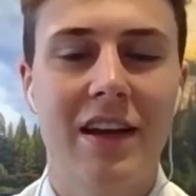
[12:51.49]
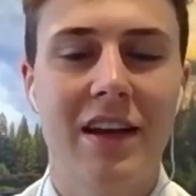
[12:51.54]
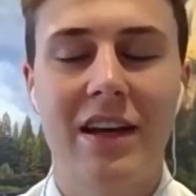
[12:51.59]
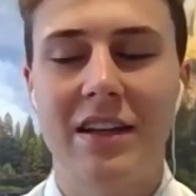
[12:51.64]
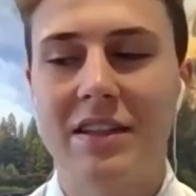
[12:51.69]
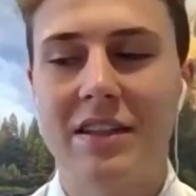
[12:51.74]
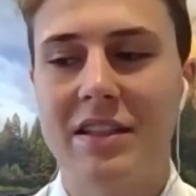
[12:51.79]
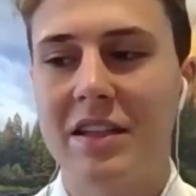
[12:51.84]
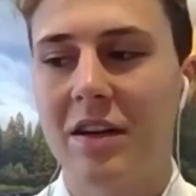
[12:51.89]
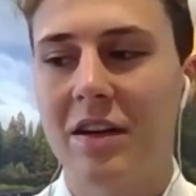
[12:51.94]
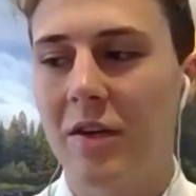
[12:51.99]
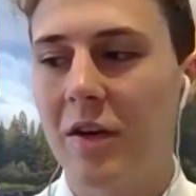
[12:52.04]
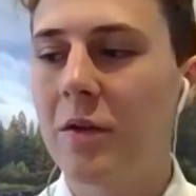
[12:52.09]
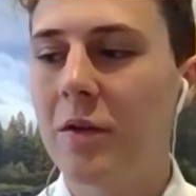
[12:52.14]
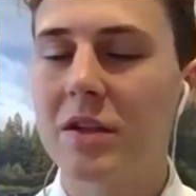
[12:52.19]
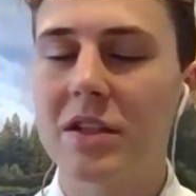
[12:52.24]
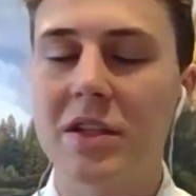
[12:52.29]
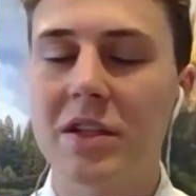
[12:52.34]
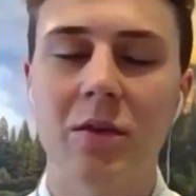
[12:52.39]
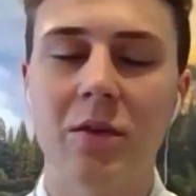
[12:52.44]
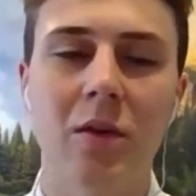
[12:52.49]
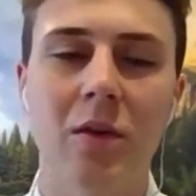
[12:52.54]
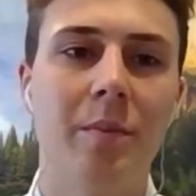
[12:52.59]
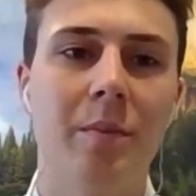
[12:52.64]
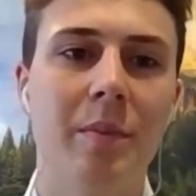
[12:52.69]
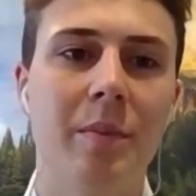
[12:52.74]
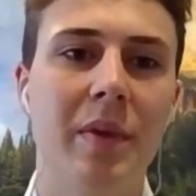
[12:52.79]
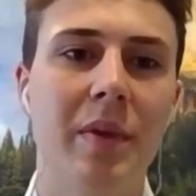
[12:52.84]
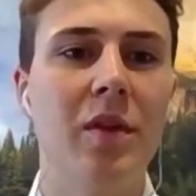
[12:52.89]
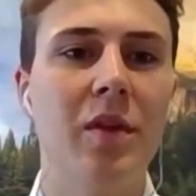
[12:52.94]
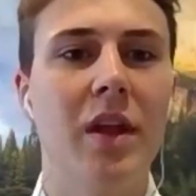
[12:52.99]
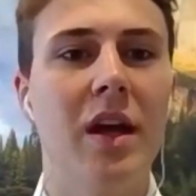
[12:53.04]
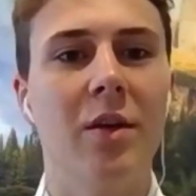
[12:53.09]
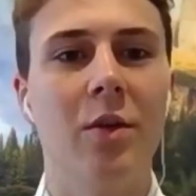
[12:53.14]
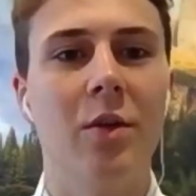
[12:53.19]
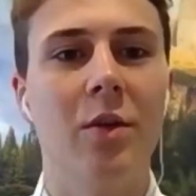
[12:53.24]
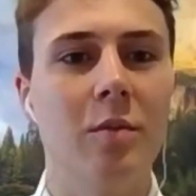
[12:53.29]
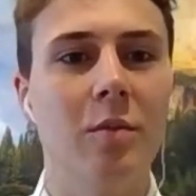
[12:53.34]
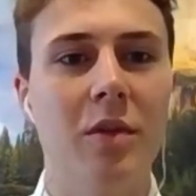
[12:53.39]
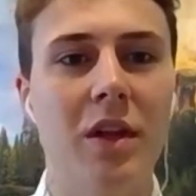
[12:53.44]
And so it was cool. People that
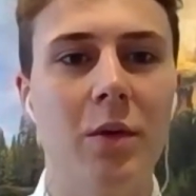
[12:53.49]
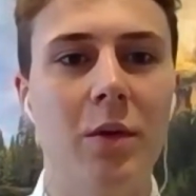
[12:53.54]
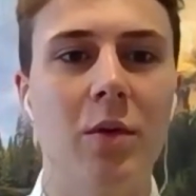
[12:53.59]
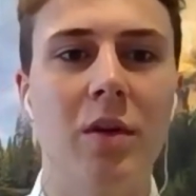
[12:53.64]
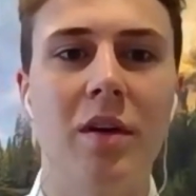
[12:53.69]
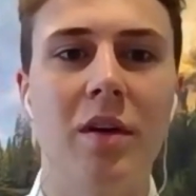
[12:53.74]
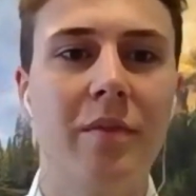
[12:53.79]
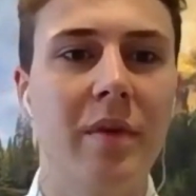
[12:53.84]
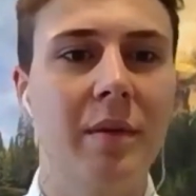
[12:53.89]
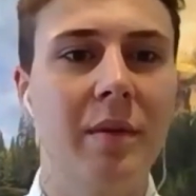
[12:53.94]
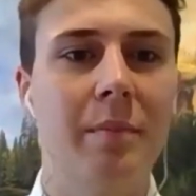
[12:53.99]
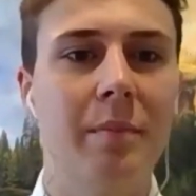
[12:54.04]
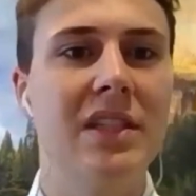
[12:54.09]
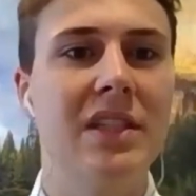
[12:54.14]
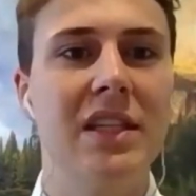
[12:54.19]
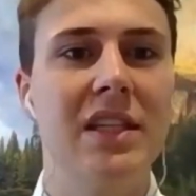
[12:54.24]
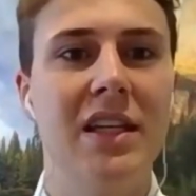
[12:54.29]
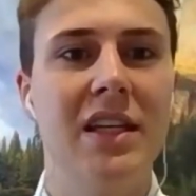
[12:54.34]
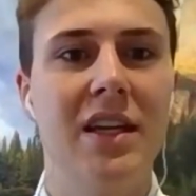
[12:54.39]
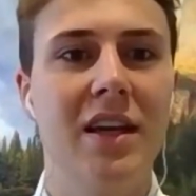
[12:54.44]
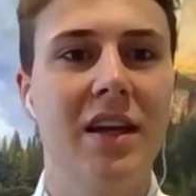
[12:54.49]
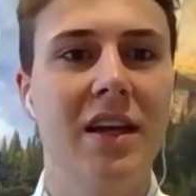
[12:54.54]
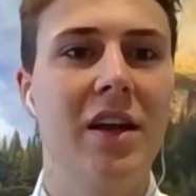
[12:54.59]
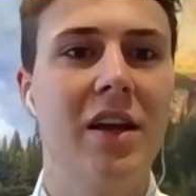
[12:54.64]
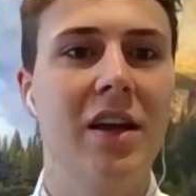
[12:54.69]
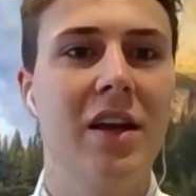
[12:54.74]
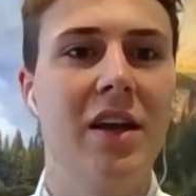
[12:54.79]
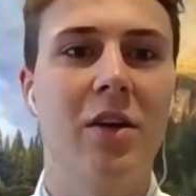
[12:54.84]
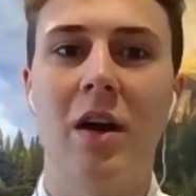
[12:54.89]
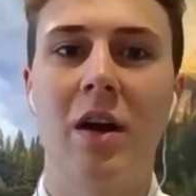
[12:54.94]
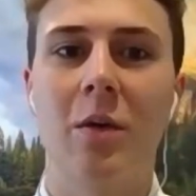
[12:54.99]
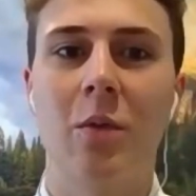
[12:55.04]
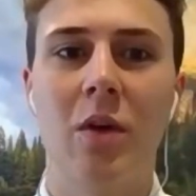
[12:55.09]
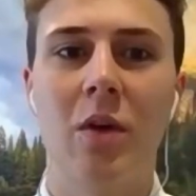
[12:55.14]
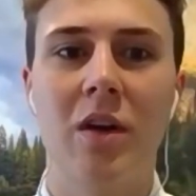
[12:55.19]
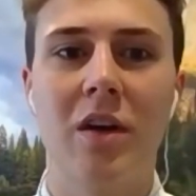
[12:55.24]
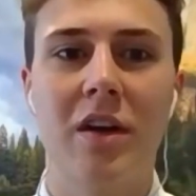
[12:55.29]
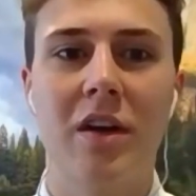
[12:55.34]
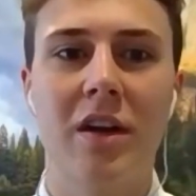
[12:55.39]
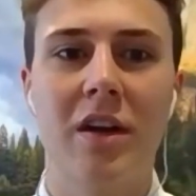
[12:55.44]
normally would have been busy or at
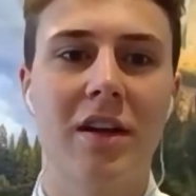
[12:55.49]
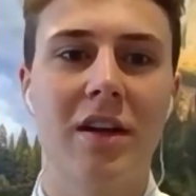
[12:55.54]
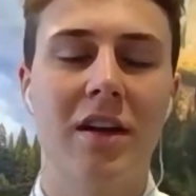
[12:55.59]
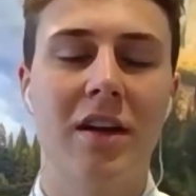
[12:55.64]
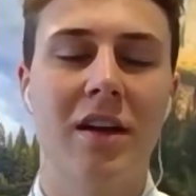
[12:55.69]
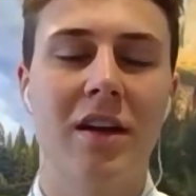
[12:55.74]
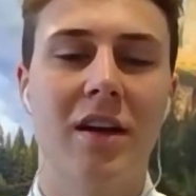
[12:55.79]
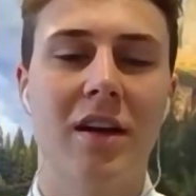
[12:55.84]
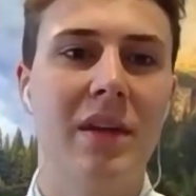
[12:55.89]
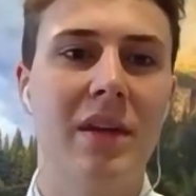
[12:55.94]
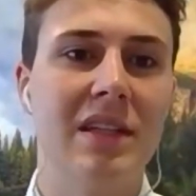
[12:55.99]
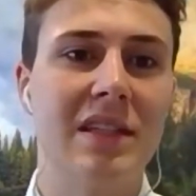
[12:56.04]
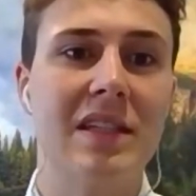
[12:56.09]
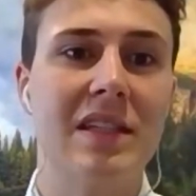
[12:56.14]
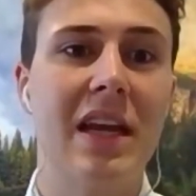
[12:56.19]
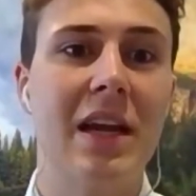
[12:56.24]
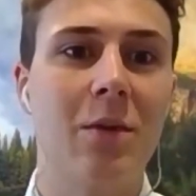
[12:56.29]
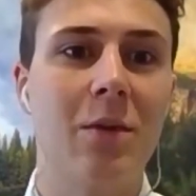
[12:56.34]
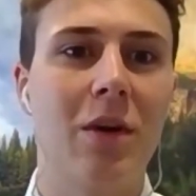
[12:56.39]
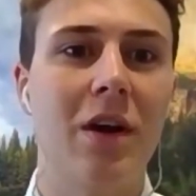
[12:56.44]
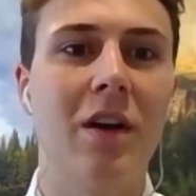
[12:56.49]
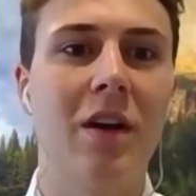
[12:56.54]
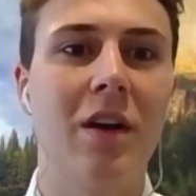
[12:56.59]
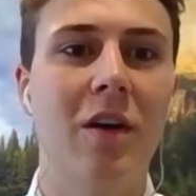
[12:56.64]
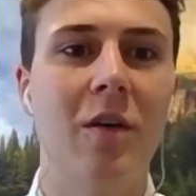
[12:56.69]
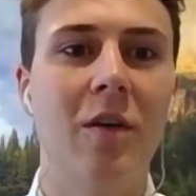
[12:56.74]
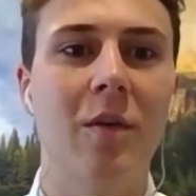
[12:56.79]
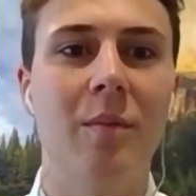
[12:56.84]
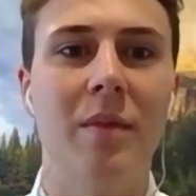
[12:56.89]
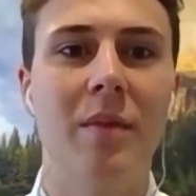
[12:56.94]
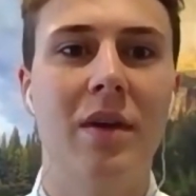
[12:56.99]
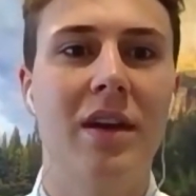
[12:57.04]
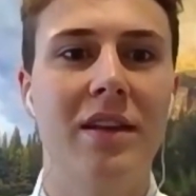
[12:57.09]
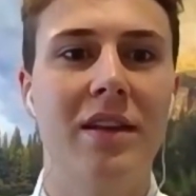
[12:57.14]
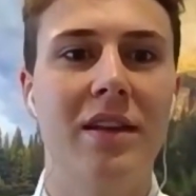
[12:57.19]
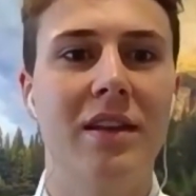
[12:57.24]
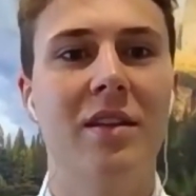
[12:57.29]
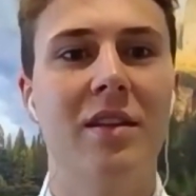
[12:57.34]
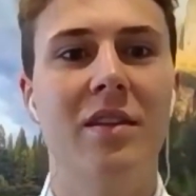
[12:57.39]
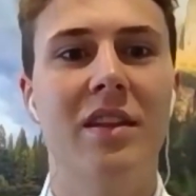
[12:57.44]
work, instead were at home
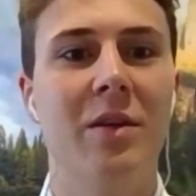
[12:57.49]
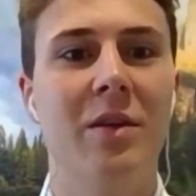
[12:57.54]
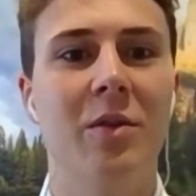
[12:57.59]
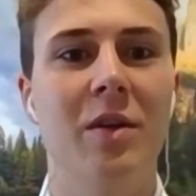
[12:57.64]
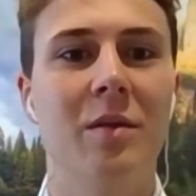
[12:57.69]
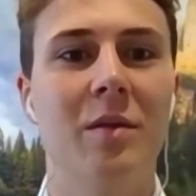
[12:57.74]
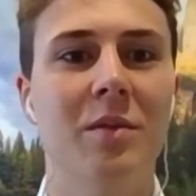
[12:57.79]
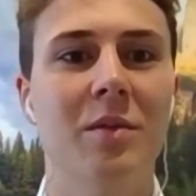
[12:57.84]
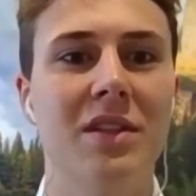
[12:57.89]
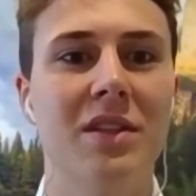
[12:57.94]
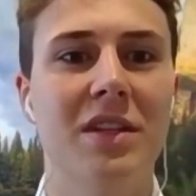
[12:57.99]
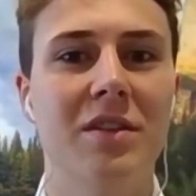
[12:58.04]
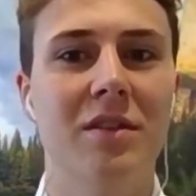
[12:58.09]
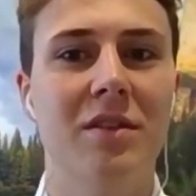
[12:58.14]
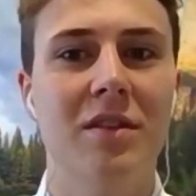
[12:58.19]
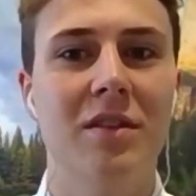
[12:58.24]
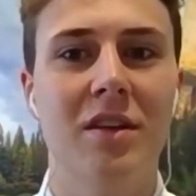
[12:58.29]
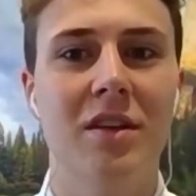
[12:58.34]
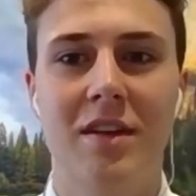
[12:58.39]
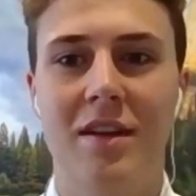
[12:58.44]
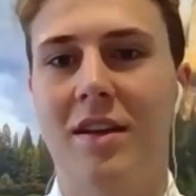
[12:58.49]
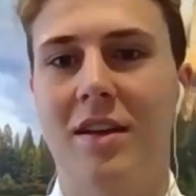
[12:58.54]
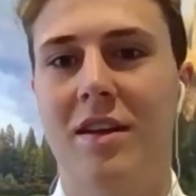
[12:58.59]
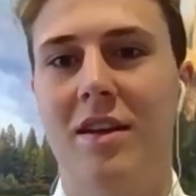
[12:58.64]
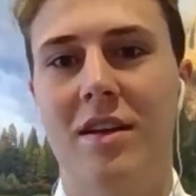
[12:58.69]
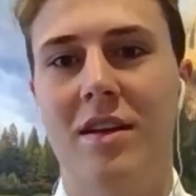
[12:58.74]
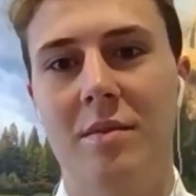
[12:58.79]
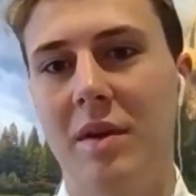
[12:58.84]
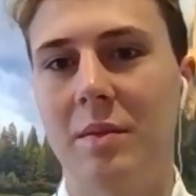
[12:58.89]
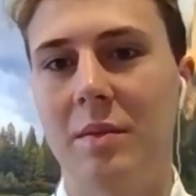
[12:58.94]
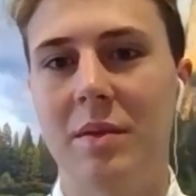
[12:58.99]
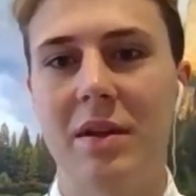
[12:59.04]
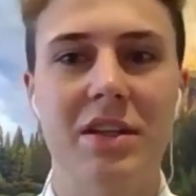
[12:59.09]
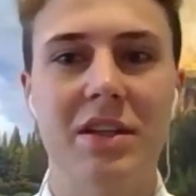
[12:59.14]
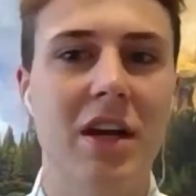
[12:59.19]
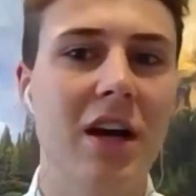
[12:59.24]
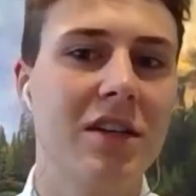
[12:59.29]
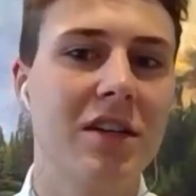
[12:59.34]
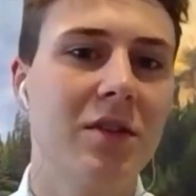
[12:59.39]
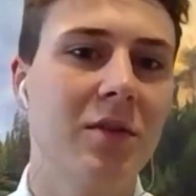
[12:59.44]
and they were able to be able to
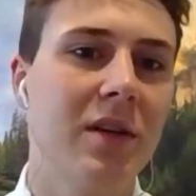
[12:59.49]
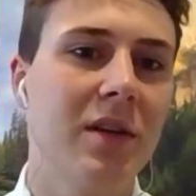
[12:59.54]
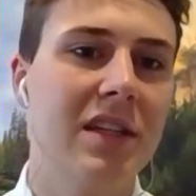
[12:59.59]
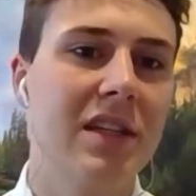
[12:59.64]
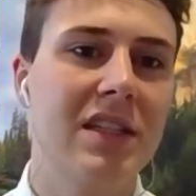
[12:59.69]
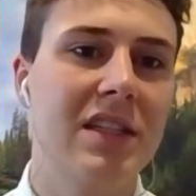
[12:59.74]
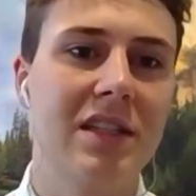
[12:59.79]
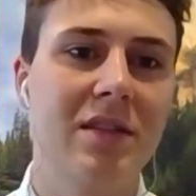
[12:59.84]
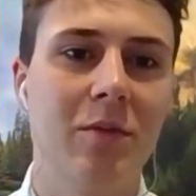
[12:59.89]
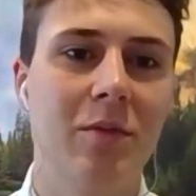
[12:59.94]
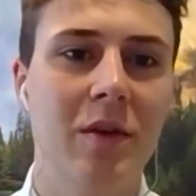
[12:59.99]
talk to us.